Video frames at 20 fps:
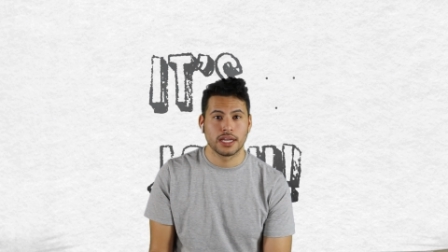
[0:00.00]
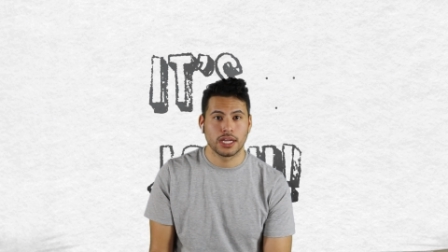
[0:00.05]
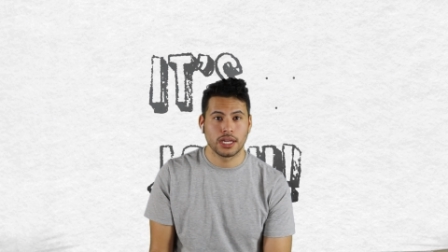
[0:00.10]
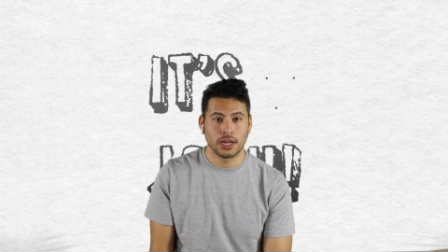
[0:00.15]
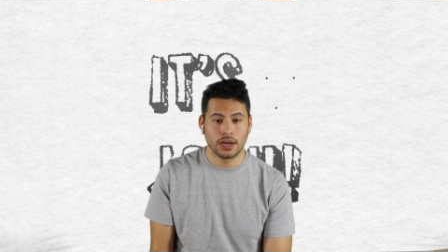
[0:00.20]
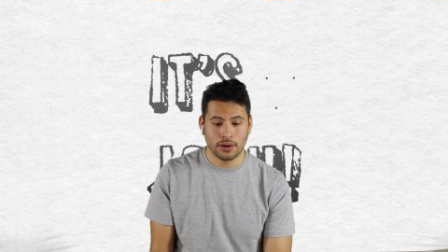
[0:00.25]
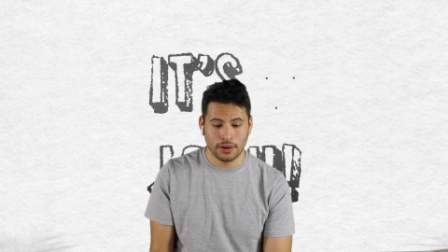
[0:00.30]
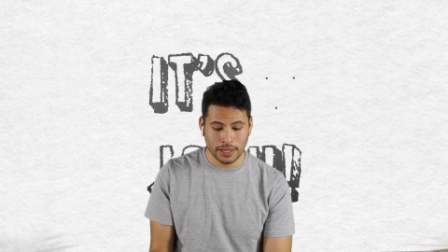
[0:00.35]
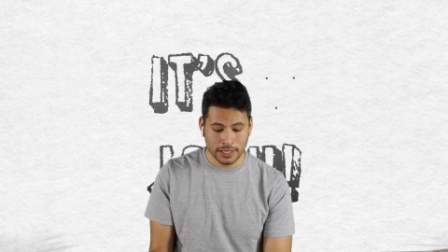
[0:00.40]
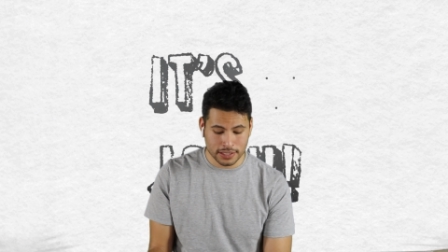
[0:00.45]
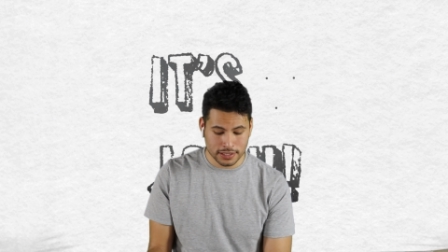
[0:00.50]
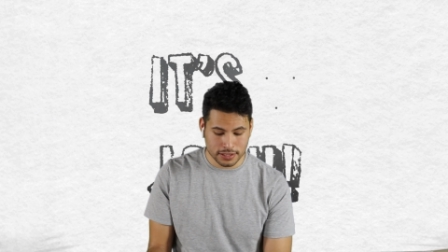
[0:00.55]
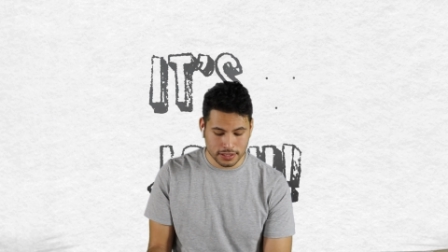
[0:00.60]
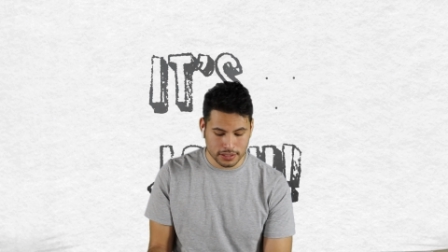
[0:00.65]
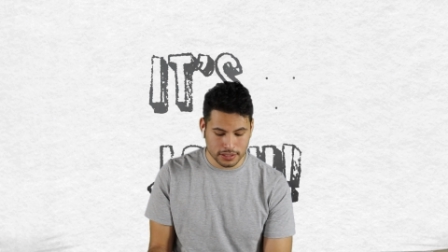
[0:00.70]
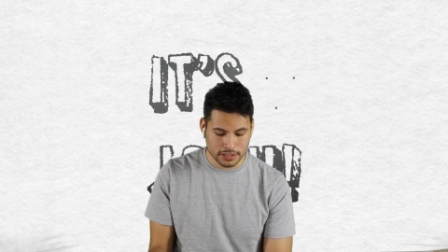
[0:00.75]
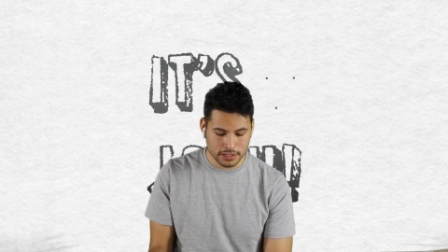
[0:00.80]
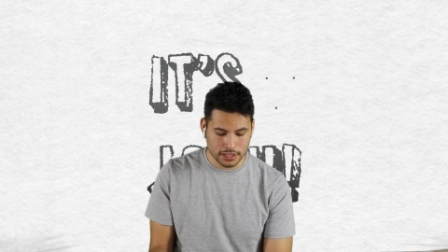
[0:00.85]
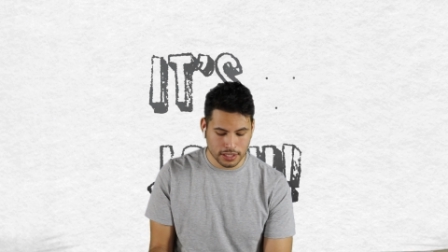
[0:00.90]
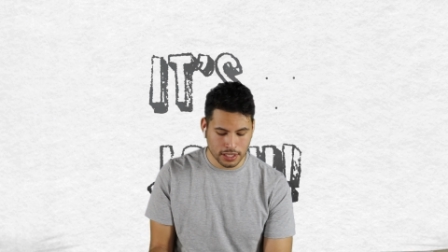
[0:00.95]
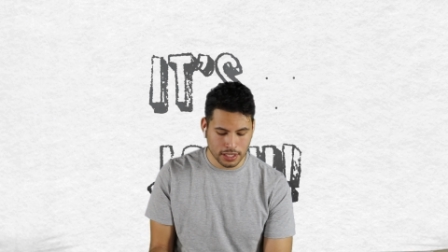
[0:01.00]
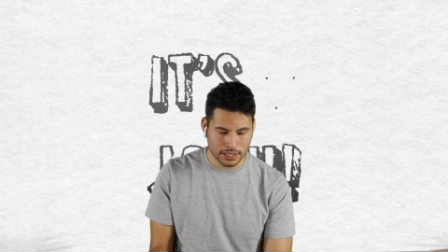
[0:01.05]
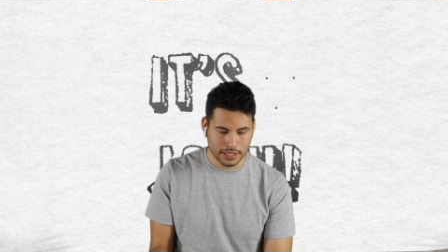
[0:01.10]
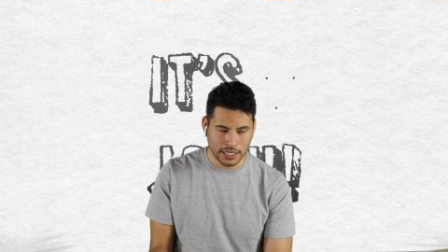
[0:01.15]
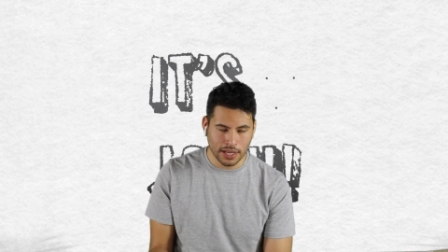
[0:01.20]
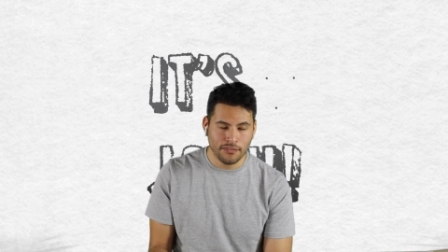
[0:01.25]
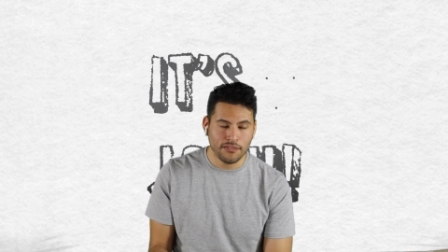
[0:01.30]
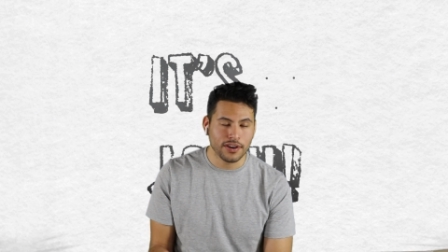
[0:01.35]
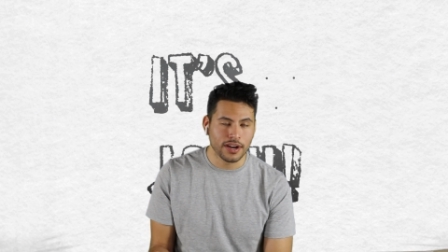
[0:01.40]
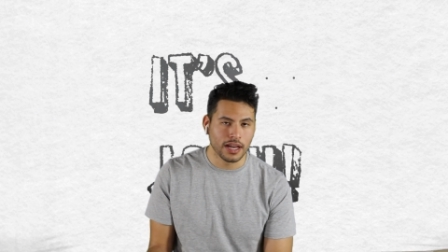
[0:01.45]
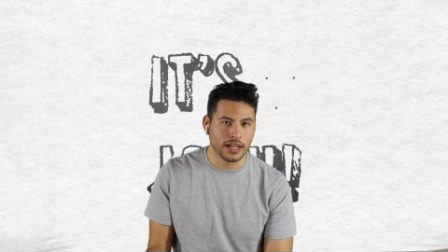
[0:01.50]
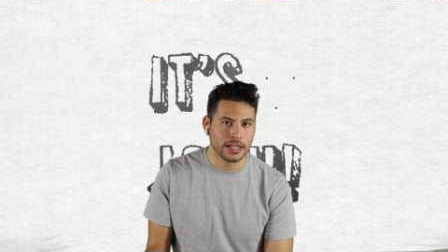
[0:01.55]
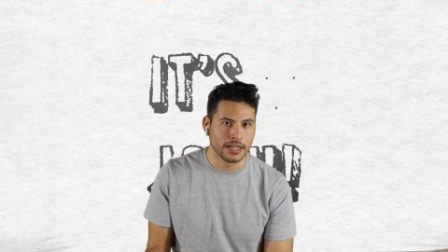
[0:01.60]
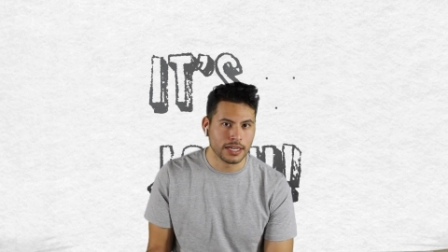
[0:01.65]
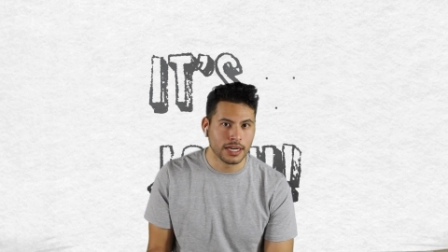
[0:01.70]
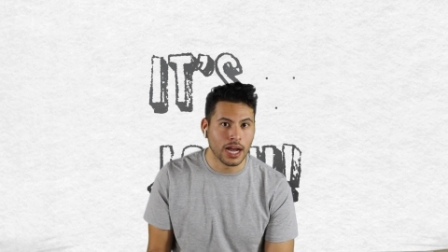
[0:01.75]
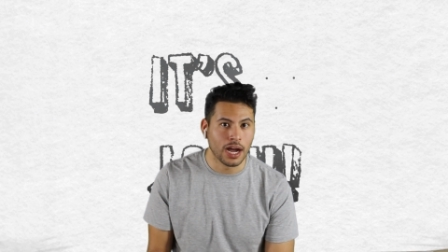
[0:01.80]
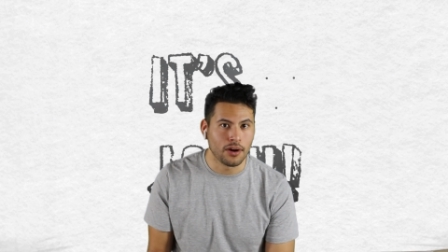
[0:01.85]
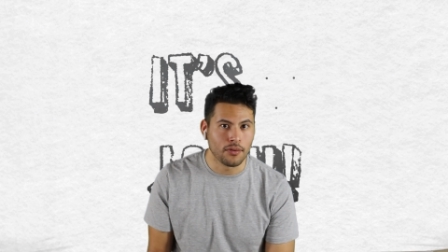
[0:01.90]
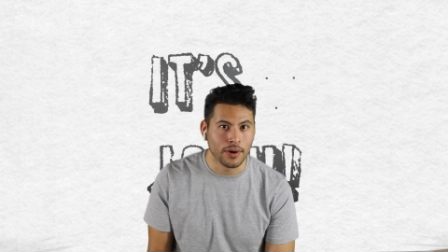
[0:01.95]
It's
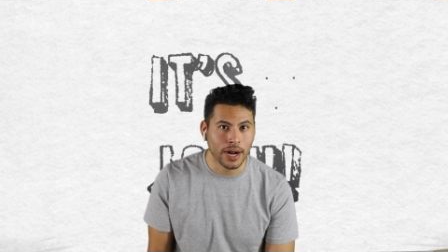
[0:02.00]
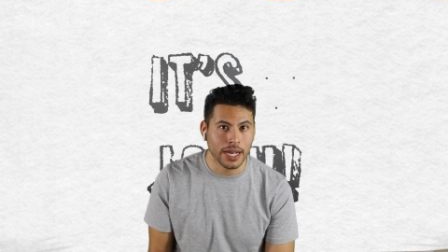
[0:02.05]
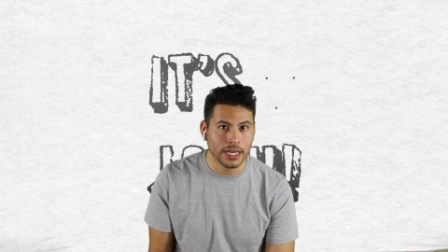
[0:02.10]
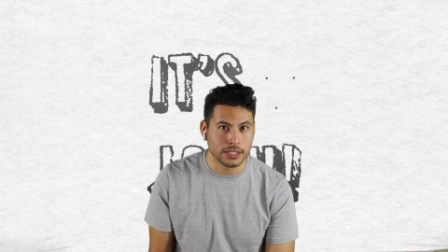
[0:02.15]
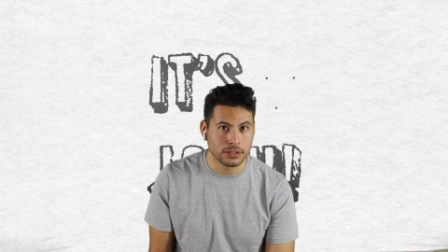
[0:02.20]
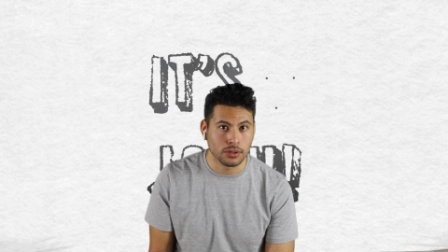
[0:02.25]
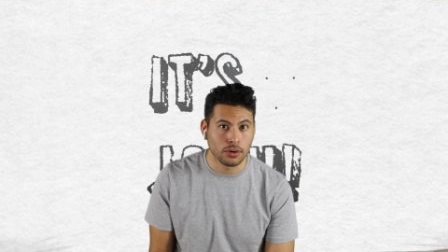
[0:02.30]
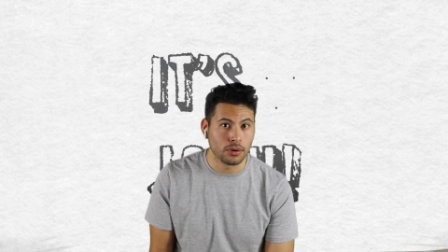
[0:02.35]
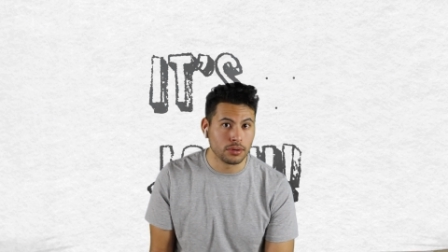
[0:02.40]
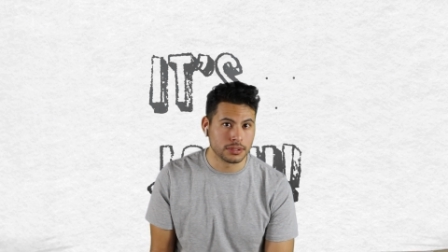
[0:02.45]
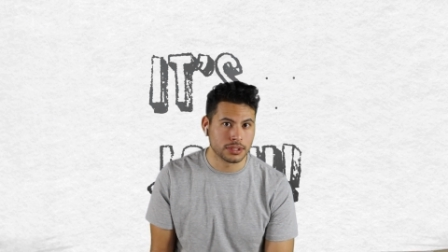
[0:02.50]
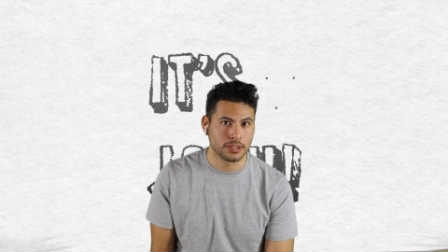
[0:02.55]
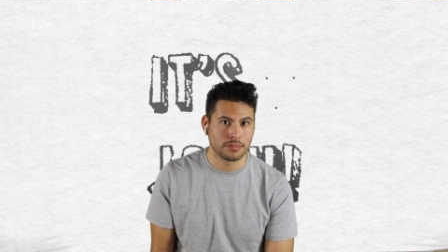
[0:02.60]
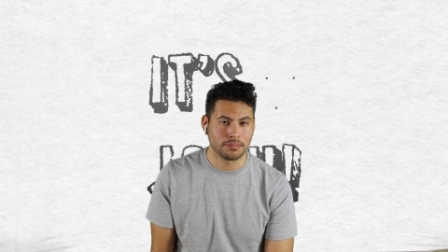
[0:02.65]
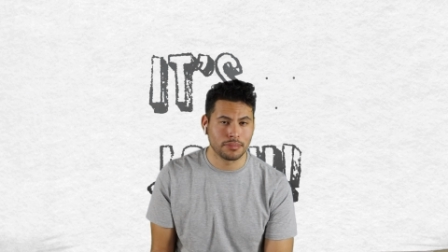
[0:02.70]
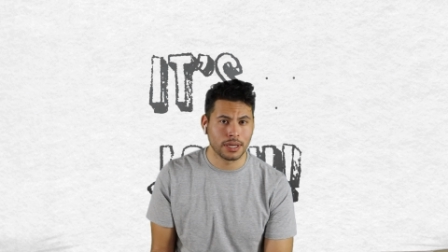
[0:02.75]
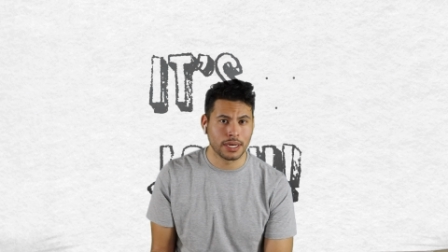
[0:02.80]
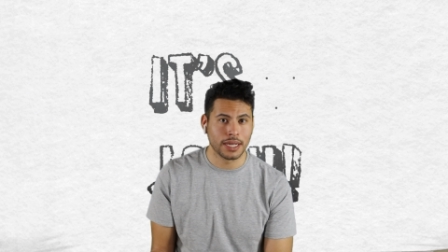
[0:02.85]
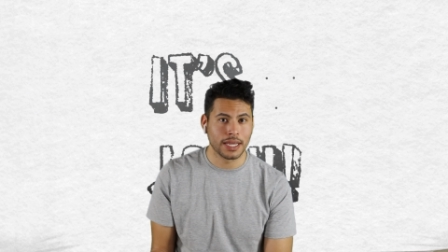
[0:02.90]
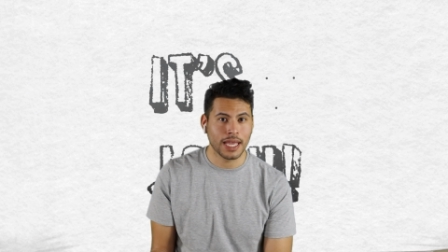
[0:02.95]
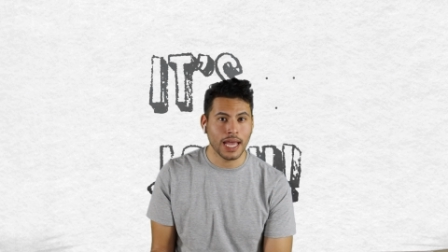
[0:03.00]
definitely not right to hold somebody